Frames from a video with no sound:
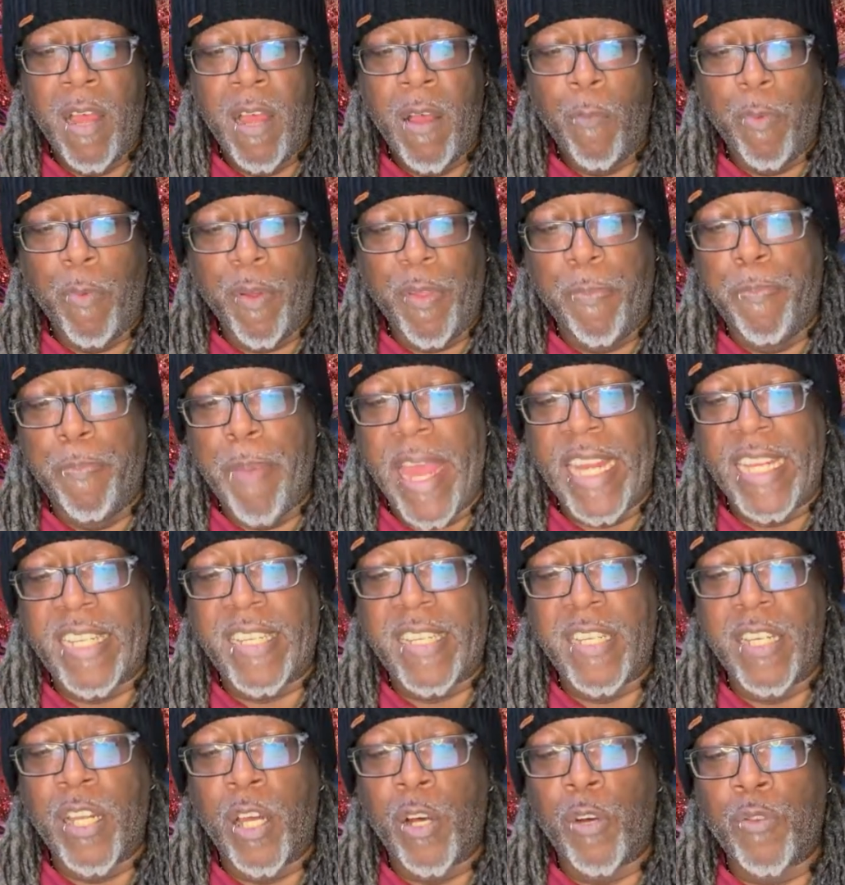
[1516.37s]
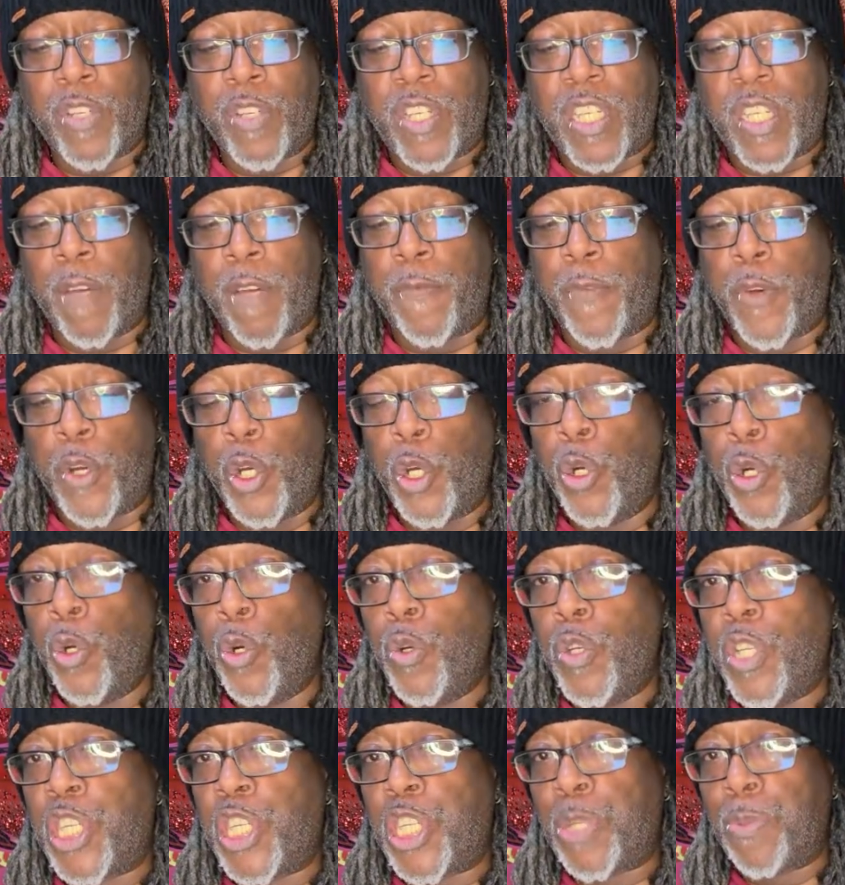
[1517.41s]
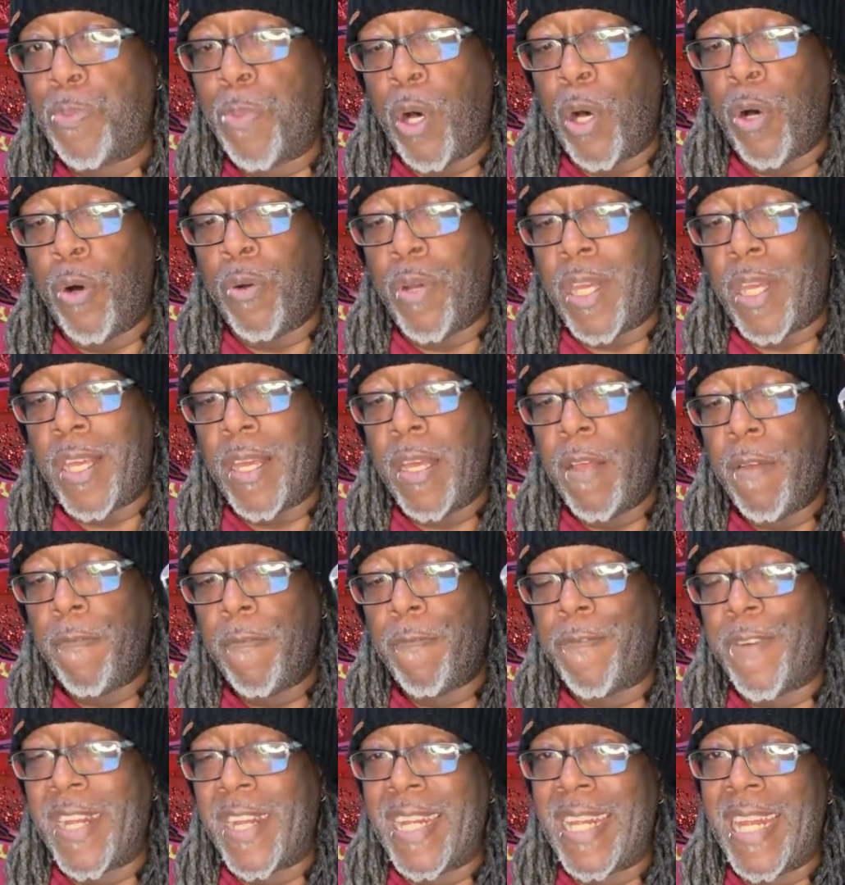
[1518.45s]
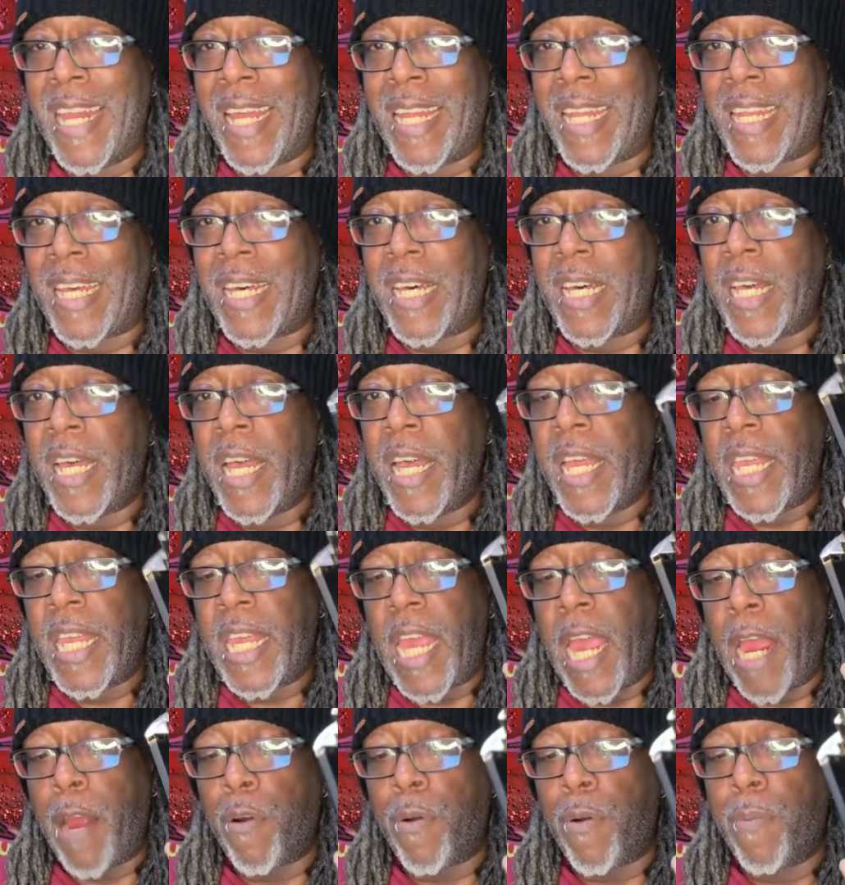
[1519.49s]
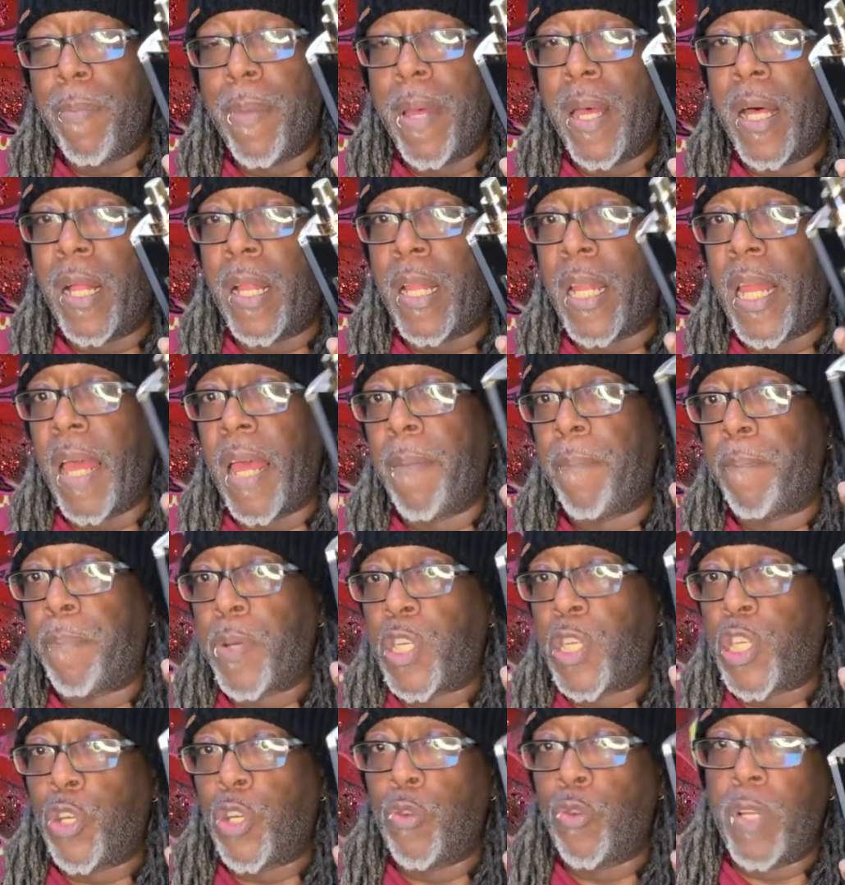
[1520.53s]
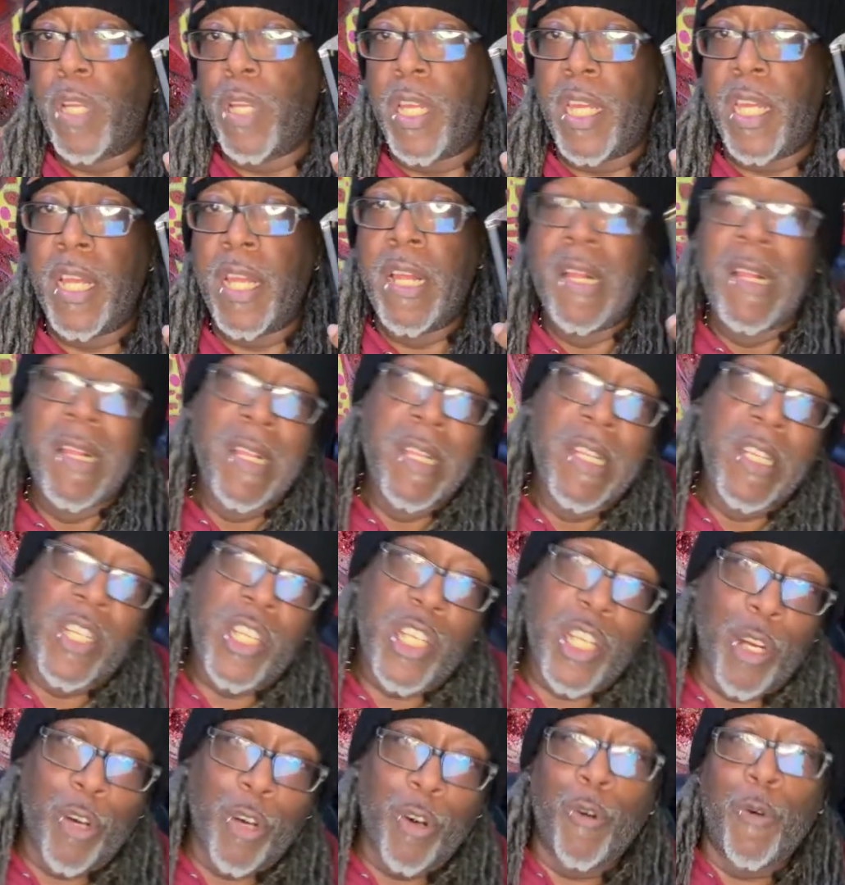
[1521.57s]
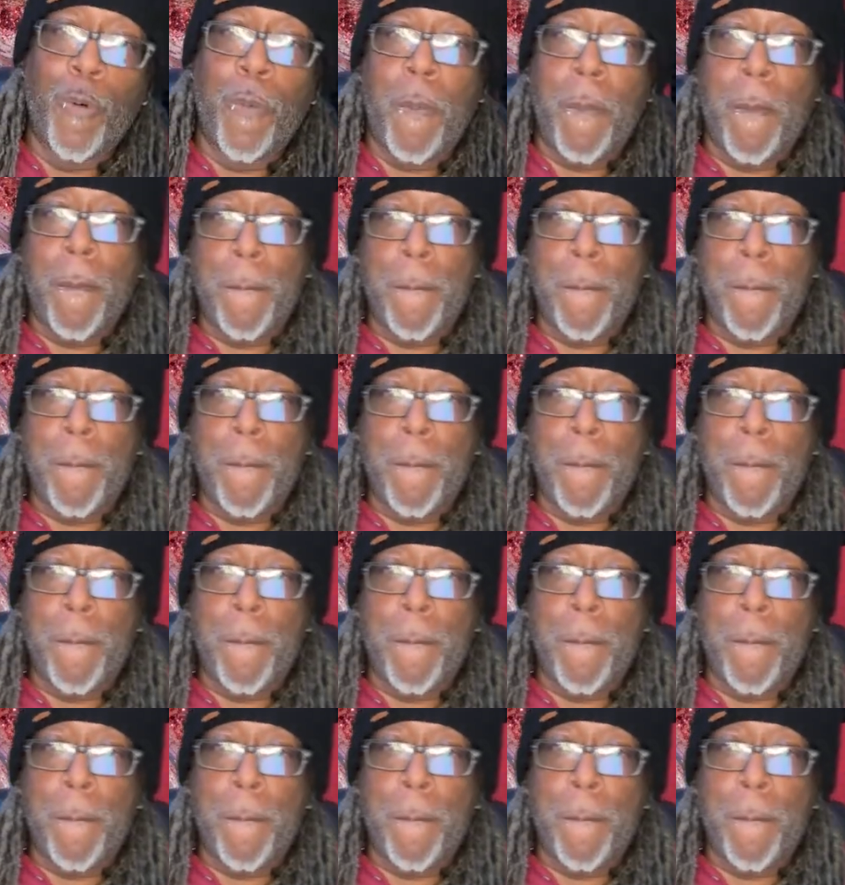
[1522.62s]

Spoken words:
with base notes of oud smoke, vanilla, caramel, and patchouli. So